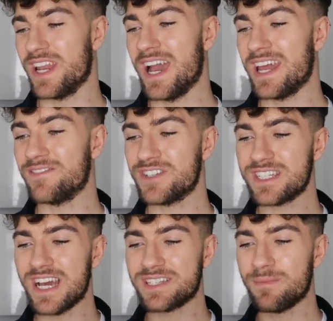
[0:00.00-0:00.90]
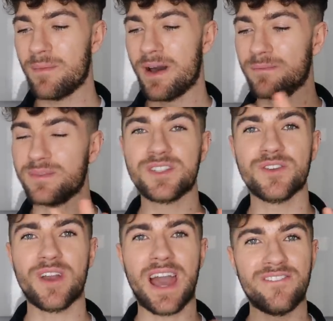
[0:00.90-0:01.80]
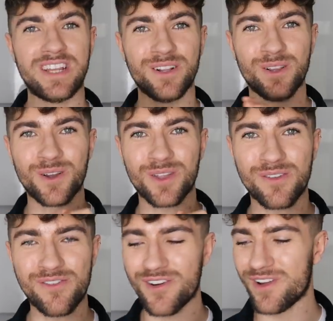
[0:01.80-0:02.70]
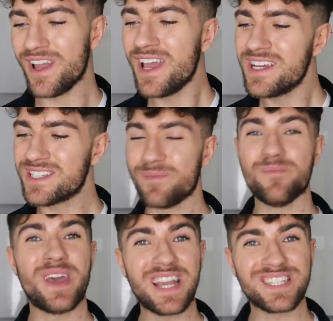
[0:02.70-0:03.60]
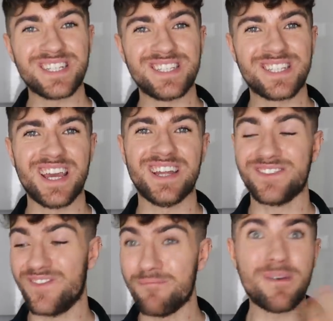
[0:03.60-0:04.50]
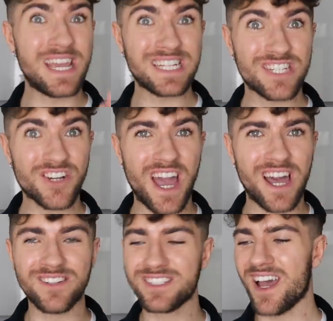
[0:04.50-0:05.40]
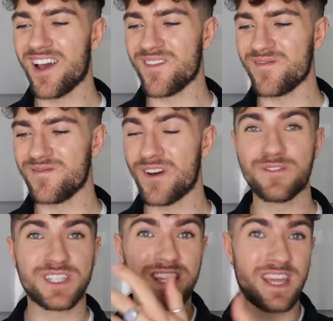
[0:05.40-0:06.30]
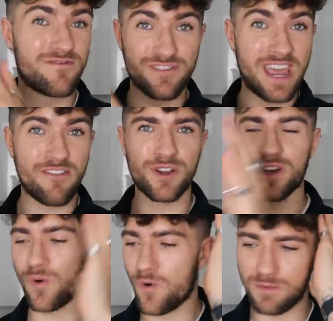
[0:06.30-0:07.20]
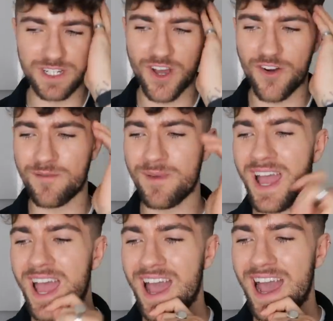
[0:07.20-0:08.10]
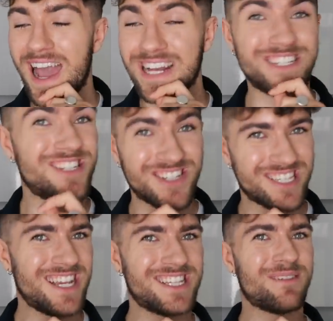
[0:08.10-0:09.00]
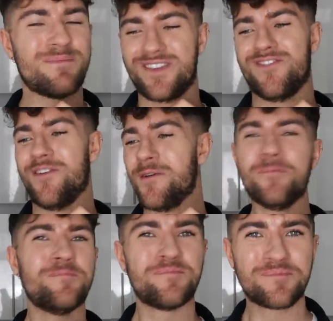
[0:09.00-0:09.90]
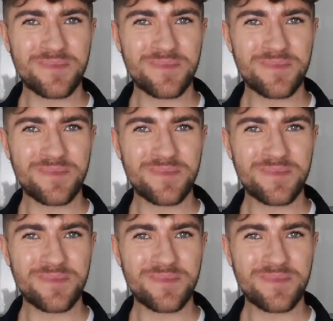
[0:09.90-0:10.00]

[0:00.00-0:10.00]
And I've just asked my mum to have a little look through some pictures as me as a child. Obviously they were there all at home in Durham. And she's just sent some through.